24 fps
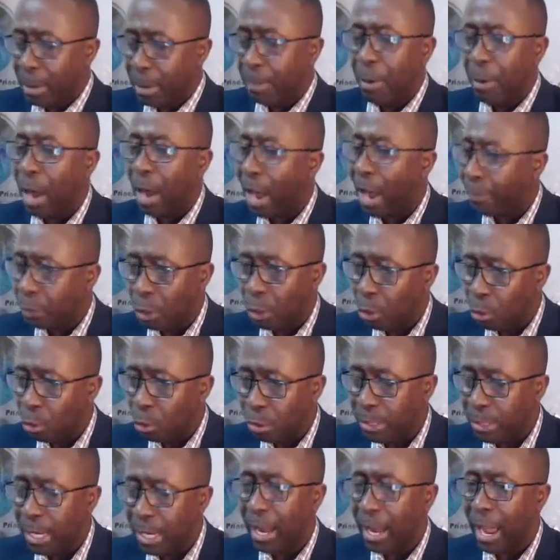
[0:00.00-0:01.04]
people have to
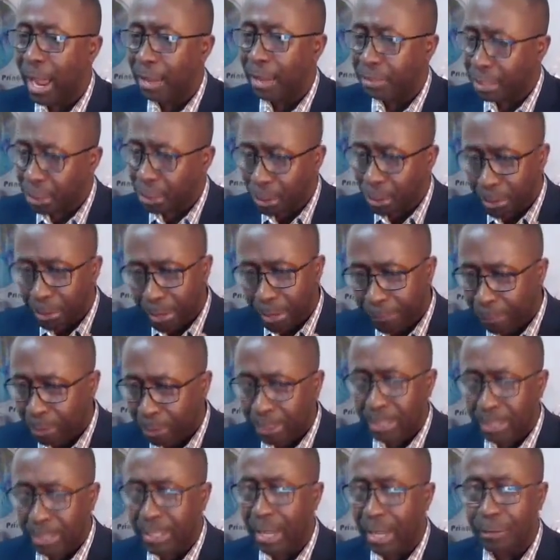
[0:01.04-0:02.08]
lose their lives, security
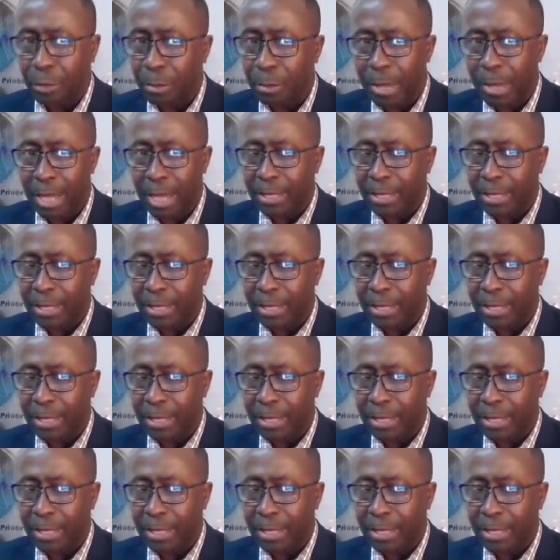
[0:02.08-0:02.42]
forces have to be